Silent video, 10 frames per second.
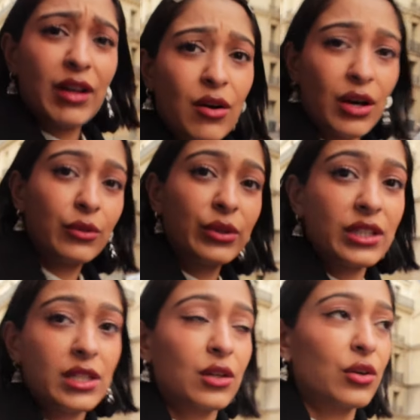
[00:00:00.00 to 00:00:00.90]
now I
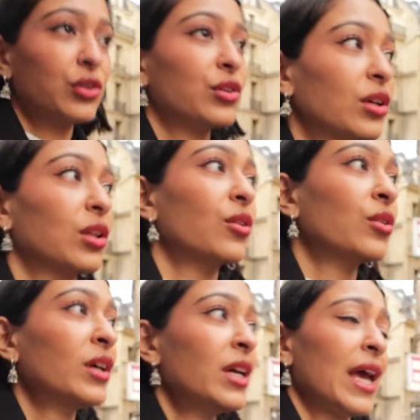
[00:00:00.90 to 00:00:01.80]
really need to go to Uniqlo
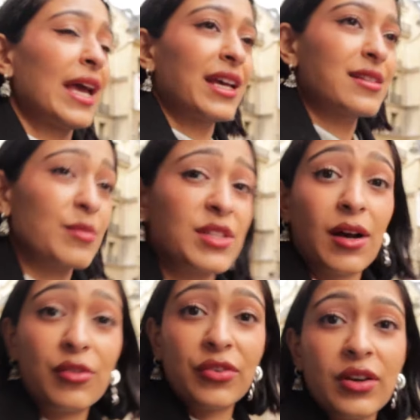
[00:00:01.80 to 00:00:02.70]
and get some stuff.